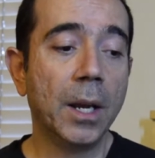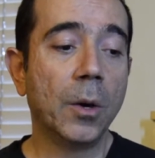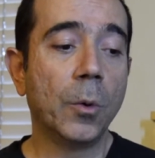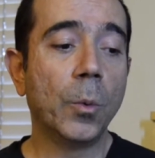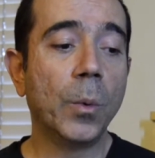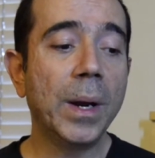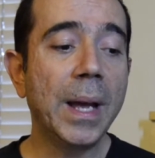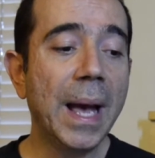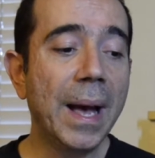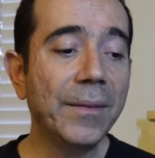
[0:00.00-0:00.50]

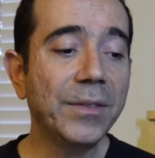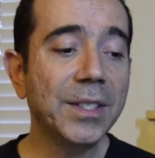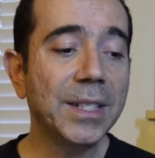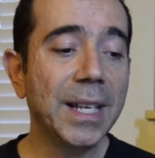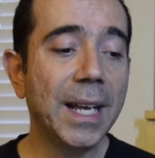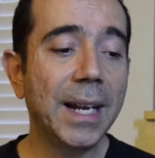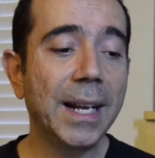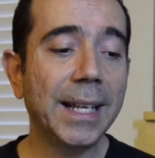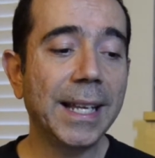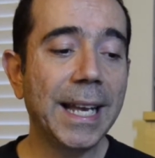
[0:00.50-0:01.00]
We have
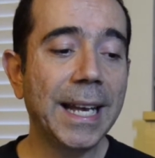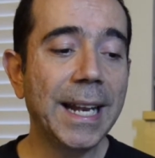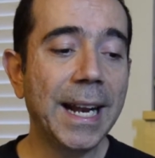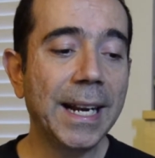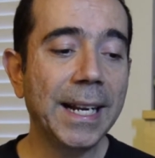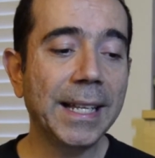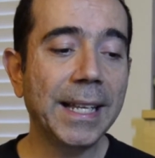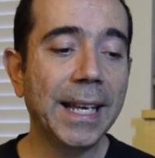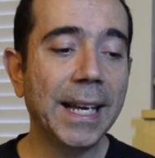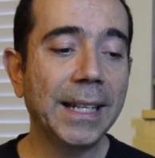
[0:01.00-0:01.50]
said again
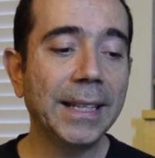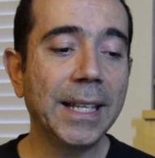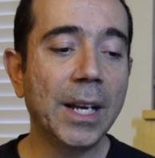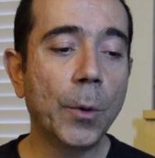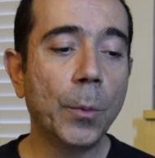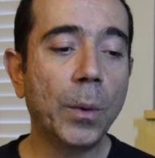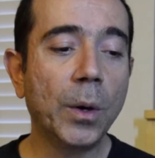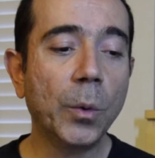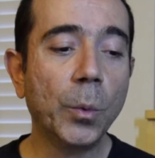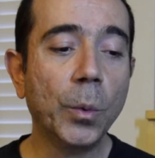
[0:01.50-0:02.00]
and again
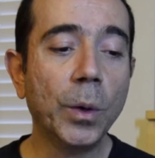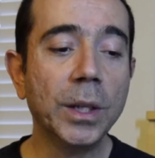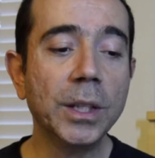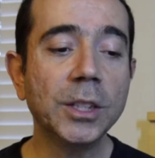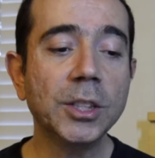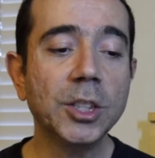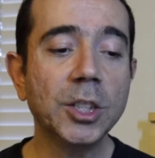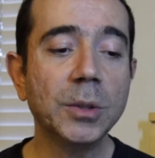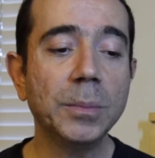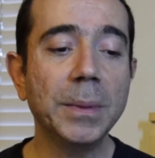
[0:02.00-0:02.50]
that we're
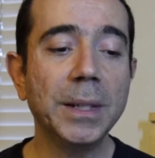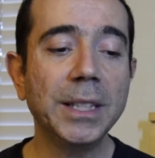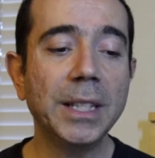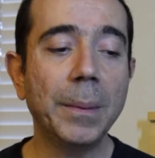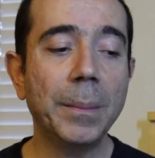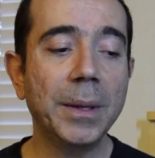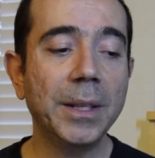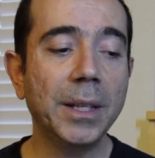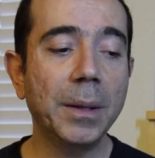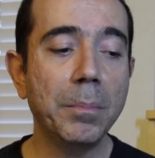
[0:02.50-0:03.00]
willing to meet
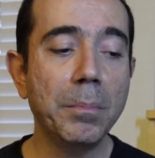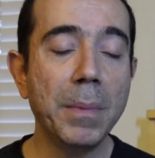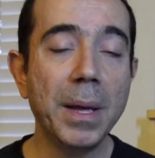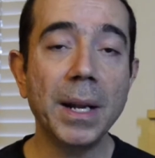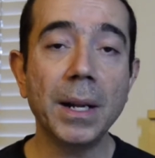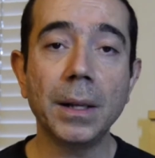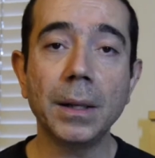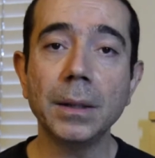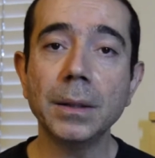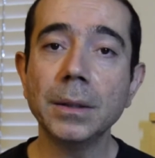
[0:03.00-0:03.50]
them in the
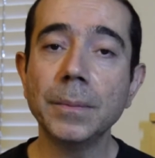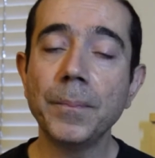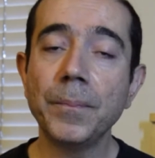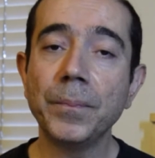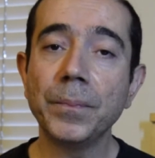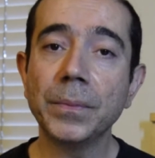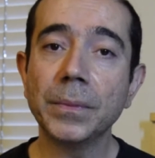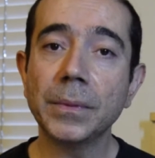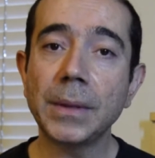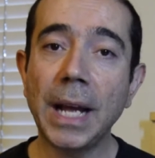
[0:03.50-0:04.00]
middle
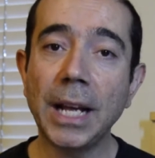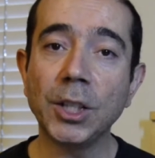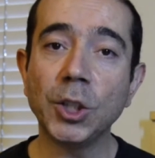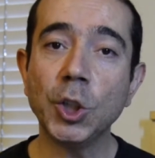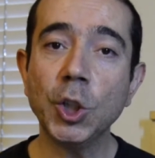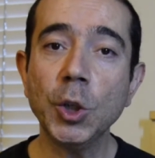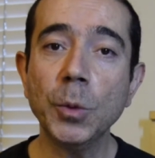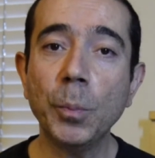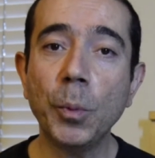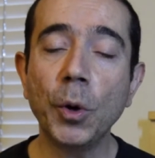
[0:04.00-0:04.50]
at
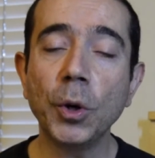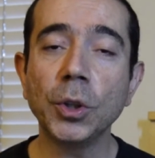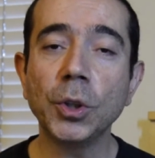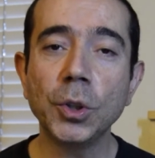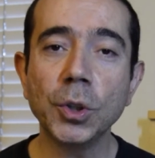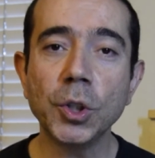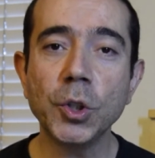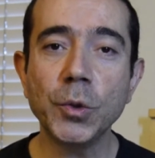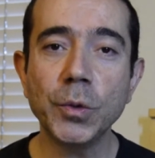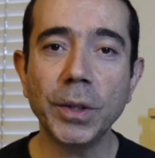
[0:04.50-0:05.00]

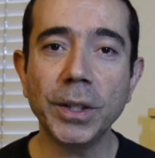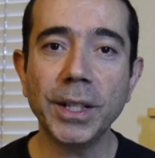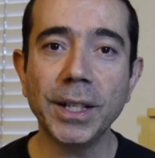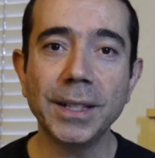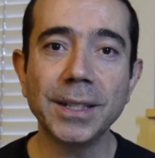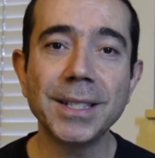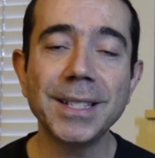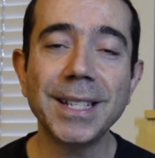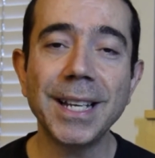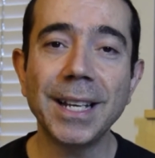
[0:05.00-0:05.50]
$2.2
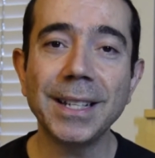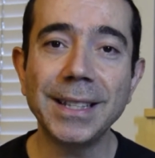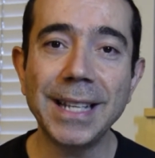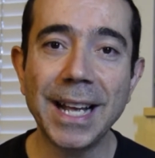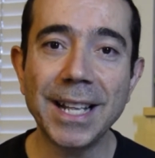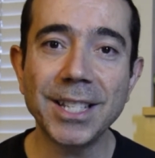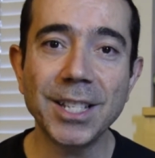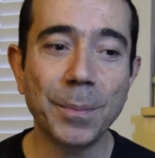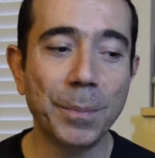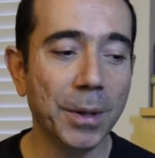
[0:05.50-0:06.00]
trillion, said
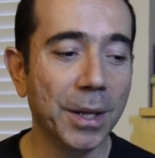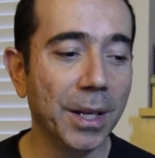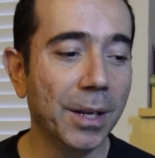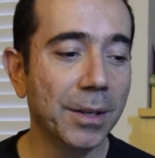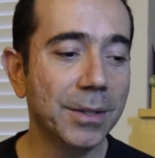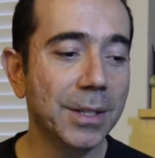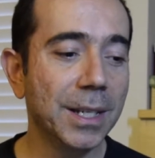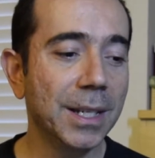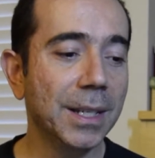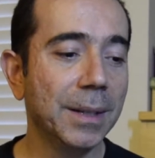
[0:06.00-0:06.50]
Nancy
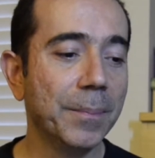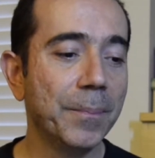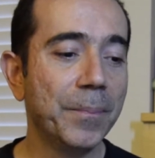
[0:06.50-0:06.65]
Pelosi.